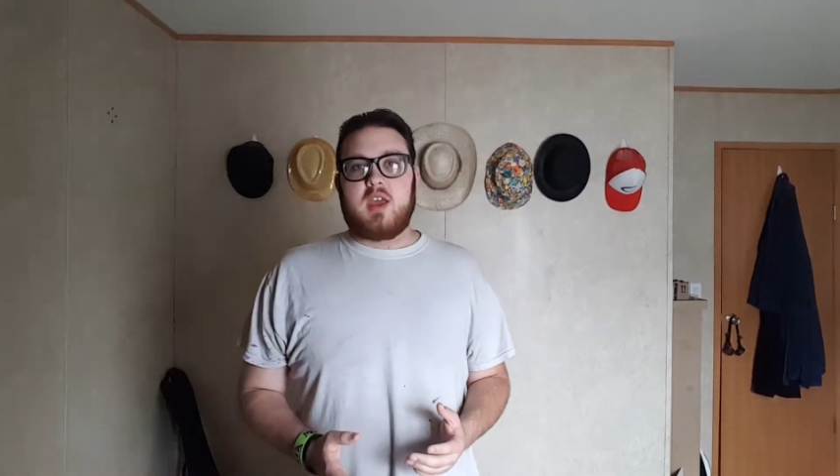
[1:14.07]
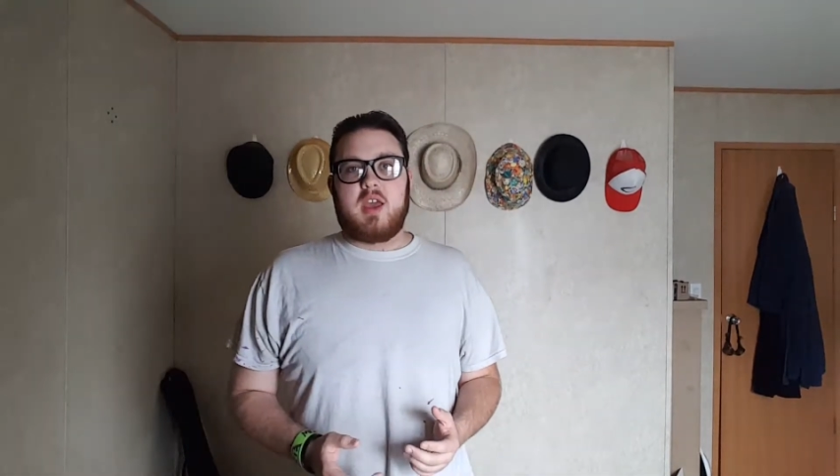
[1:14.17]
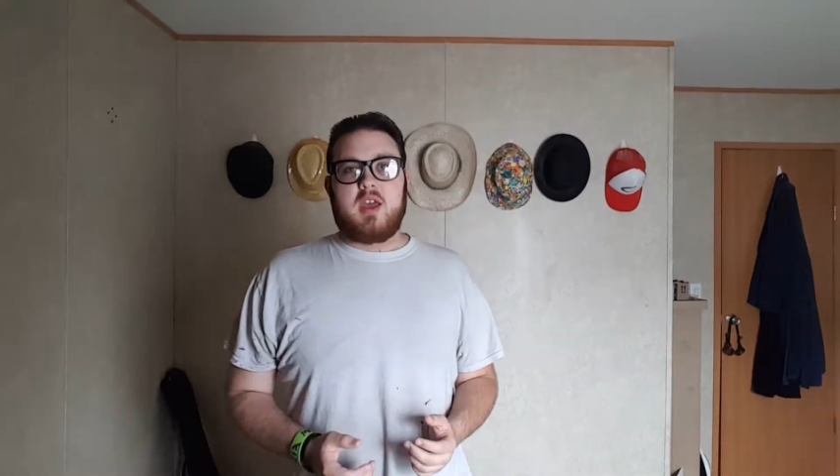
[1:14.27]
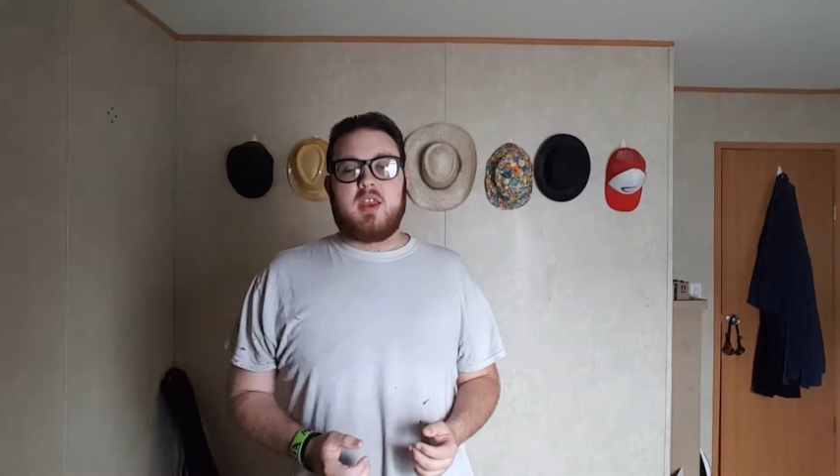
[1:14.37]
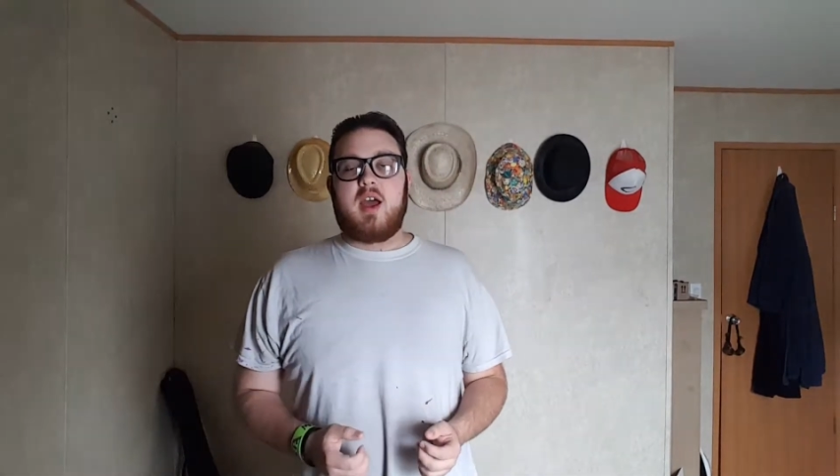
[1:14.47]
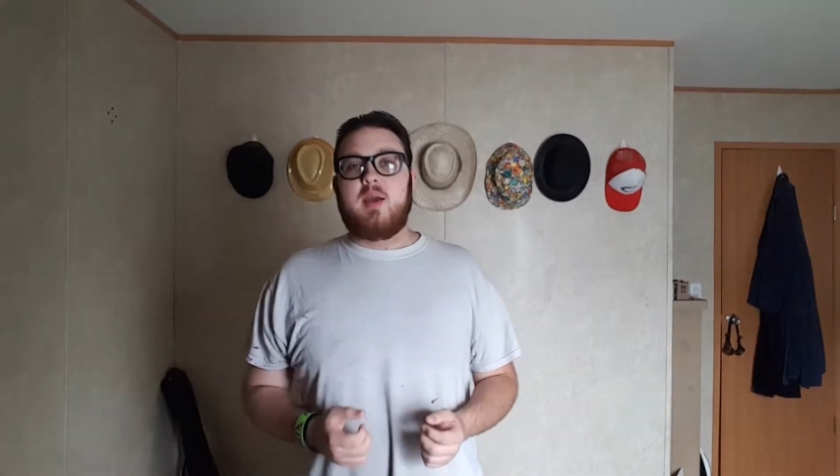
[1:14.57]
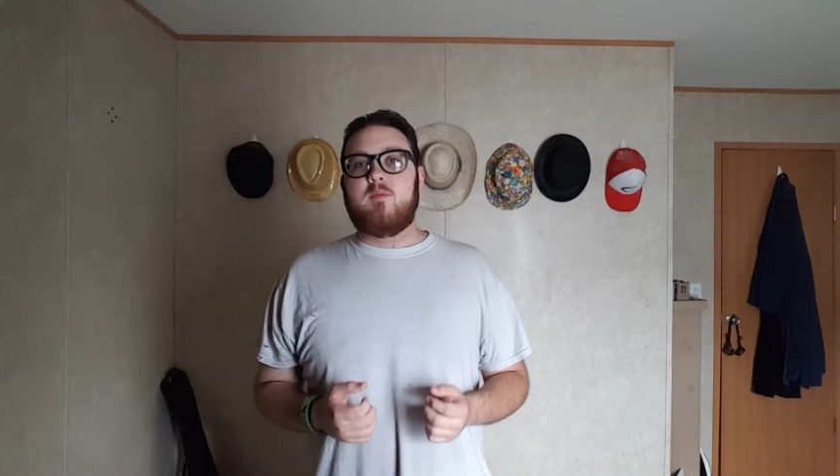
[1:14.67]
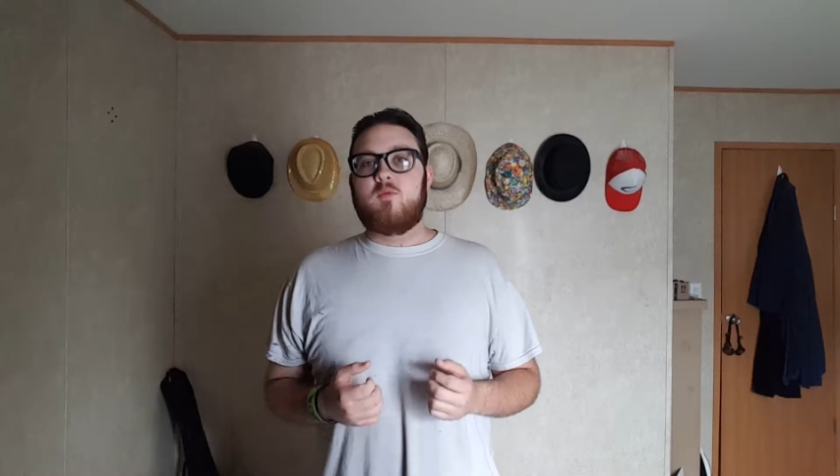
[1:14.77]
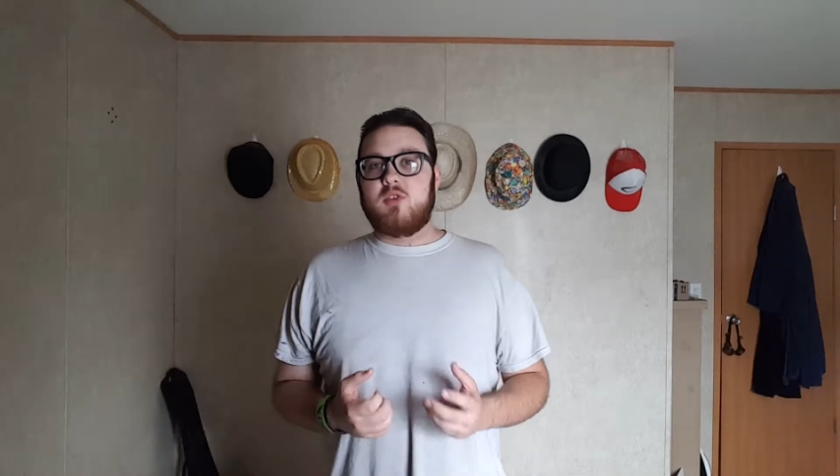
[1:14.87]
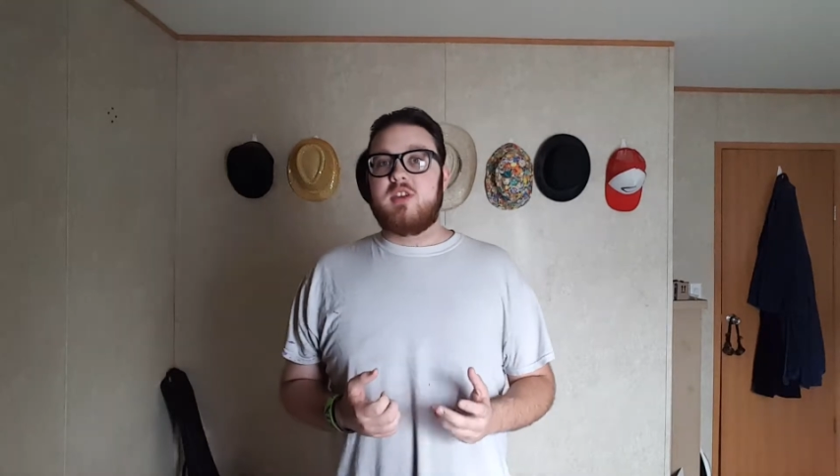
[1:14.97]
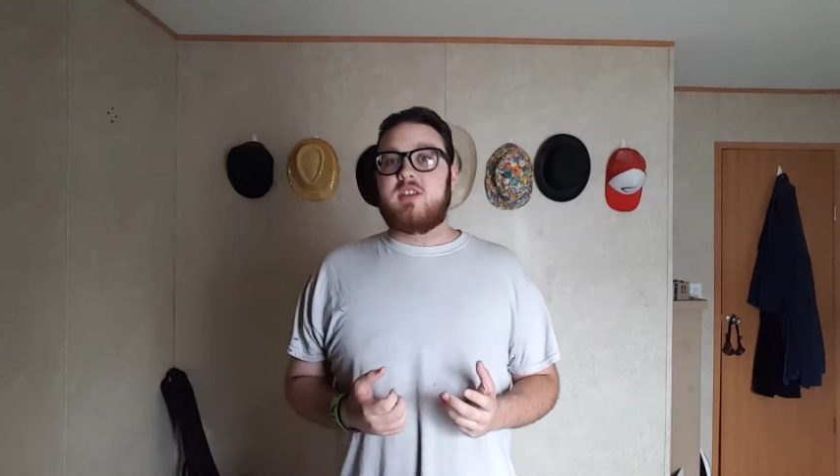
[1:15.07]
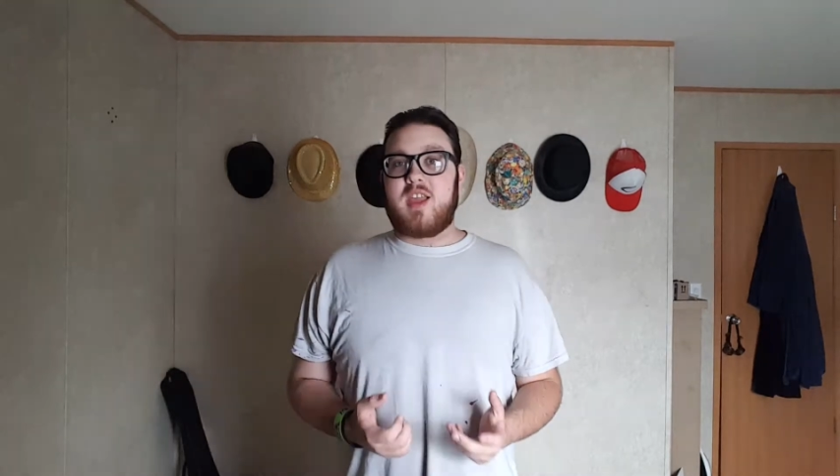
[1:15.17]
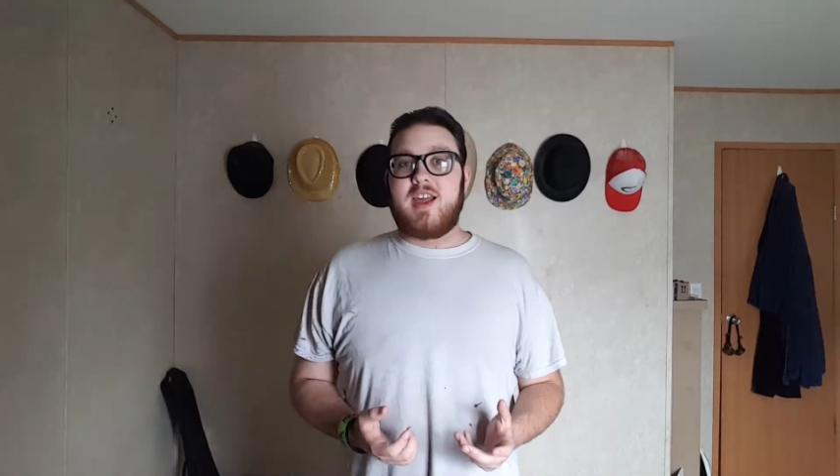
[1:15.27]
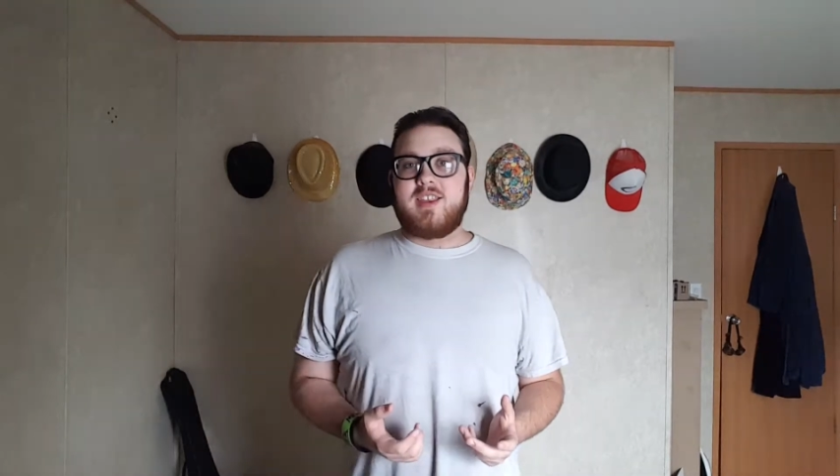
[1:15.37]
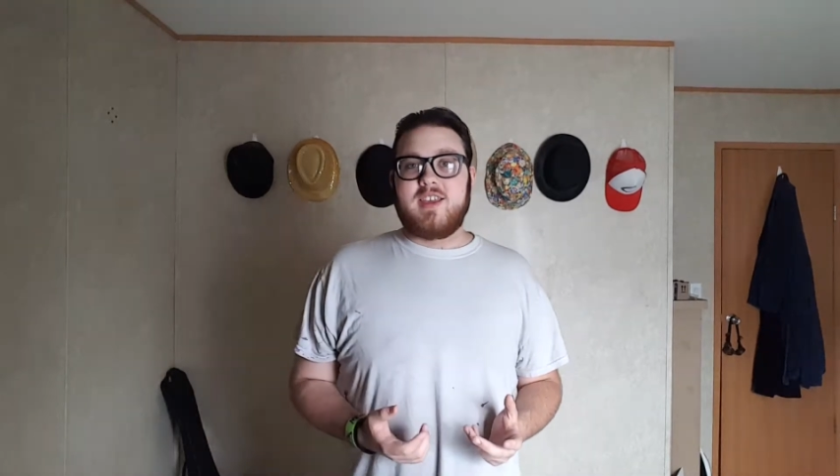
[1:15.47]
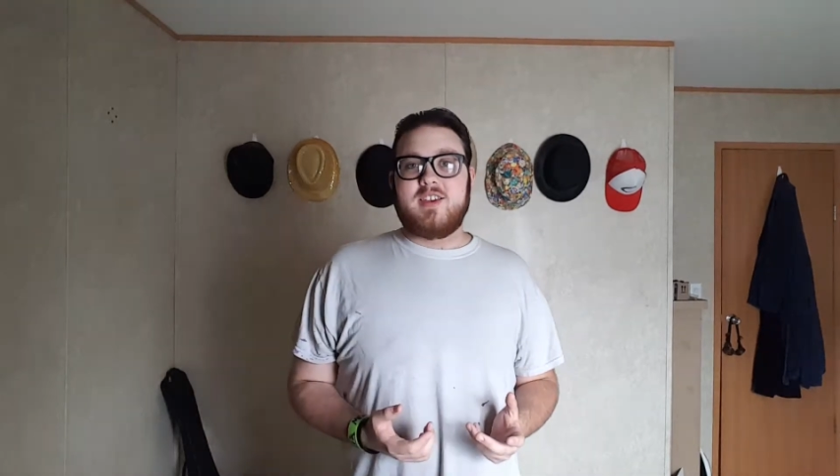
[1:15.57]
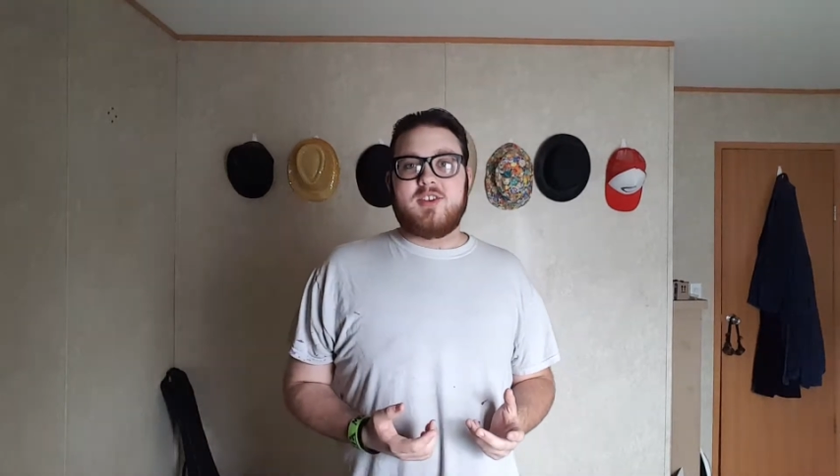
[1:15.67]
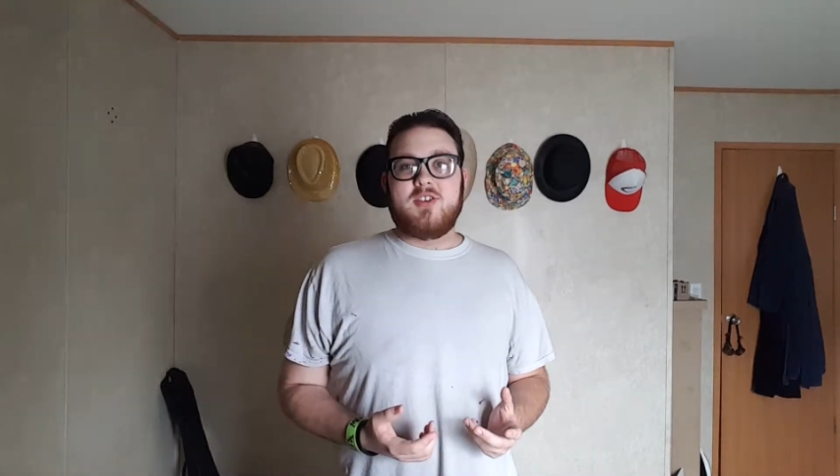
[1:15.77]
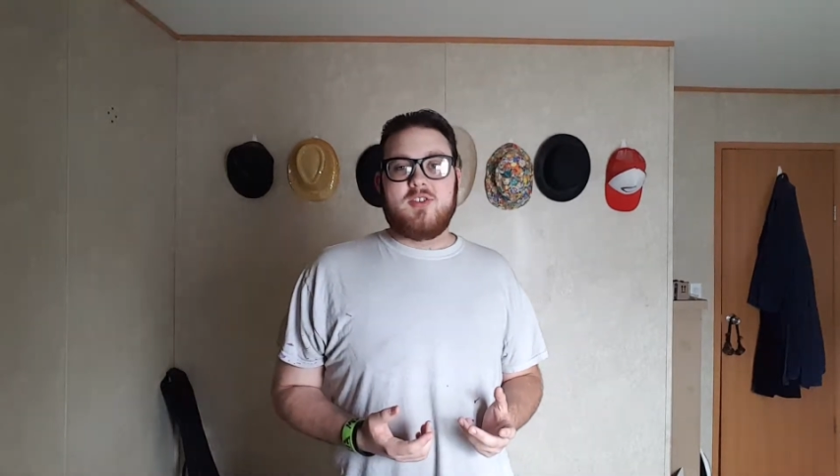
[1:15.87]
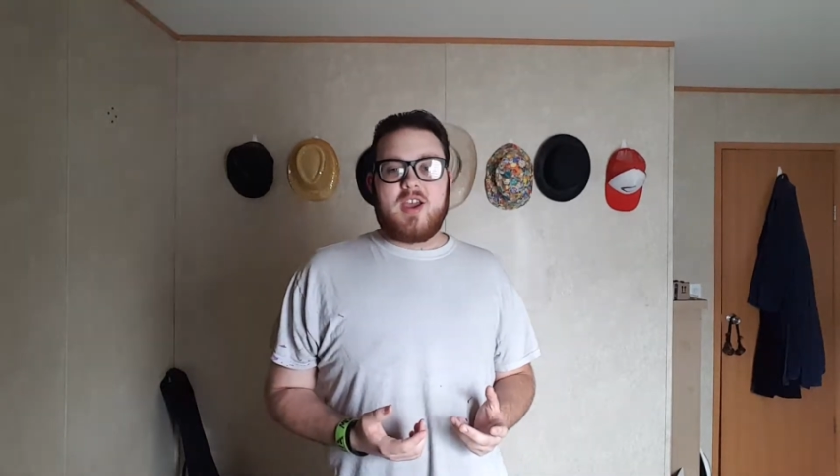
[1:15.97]
and I'm really excited to get it
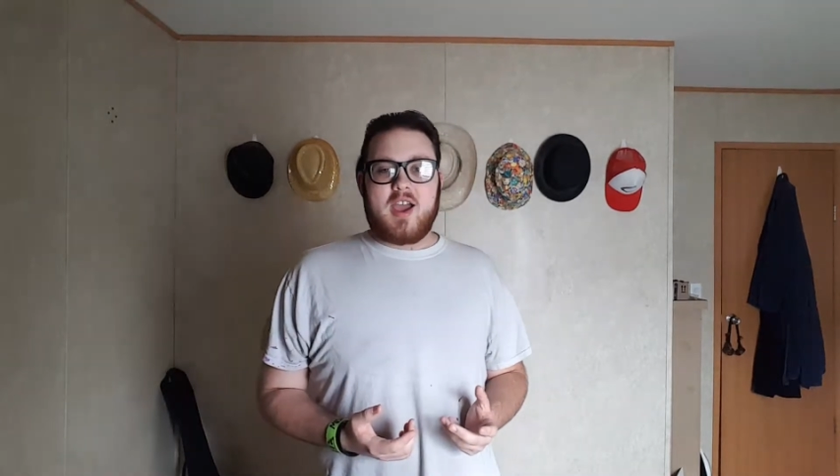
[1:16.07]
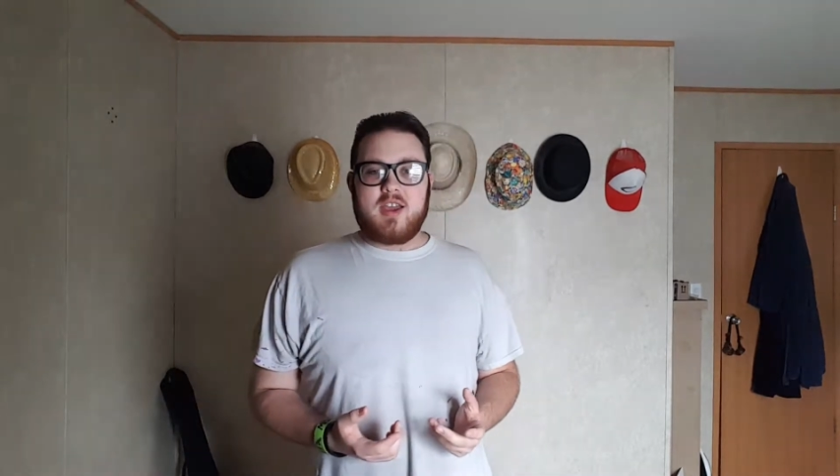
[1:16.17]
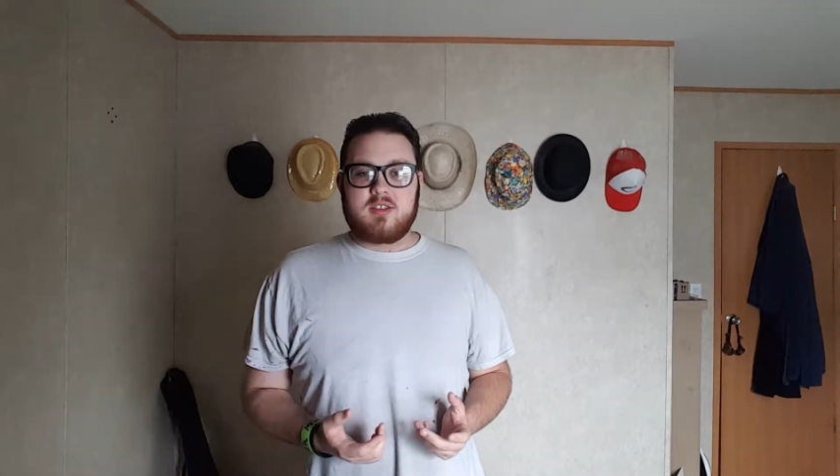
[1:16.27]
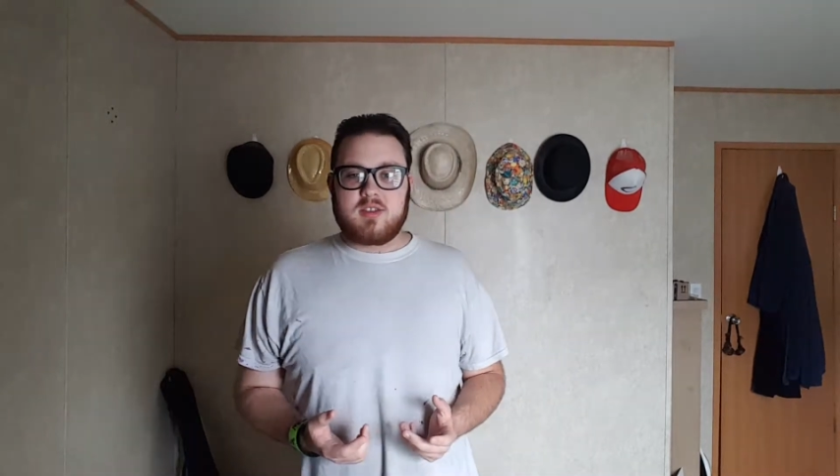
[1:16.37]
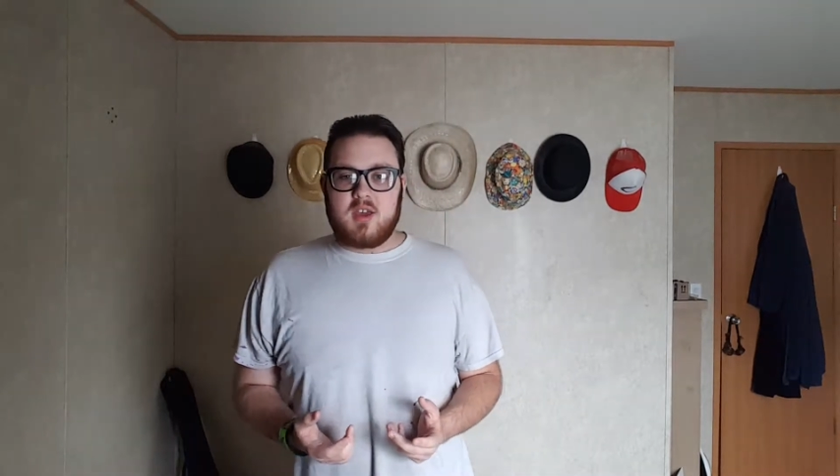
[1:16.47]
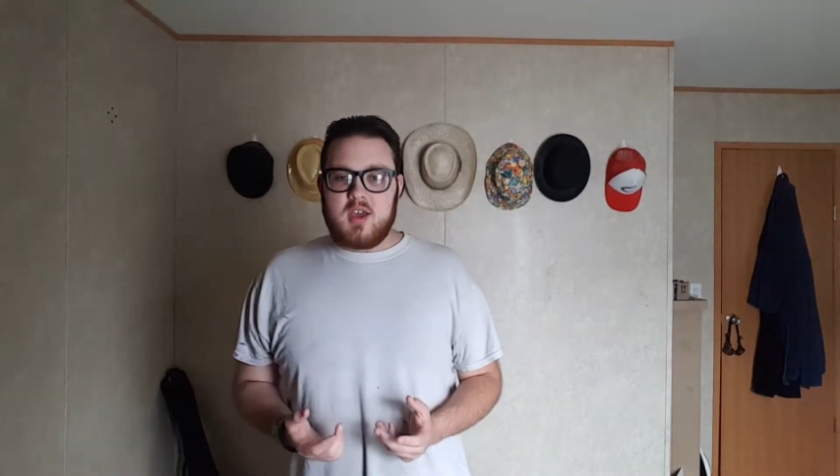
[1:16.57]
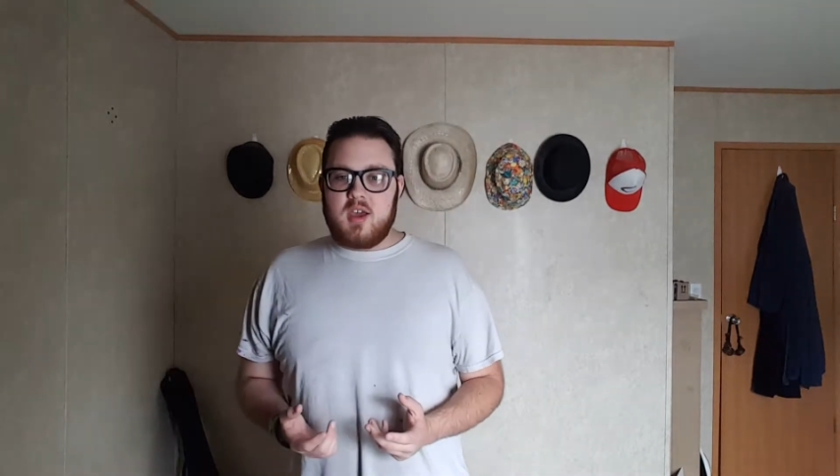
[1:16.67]
to you guys.